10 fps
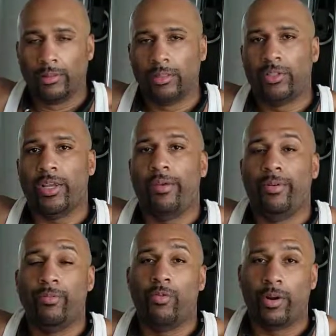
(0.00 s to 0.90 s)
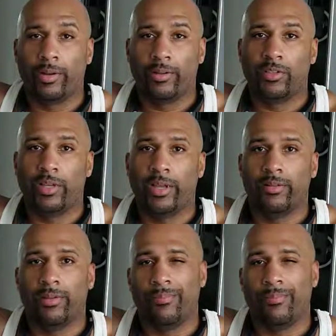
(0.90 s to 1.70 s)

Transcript: seven working sets,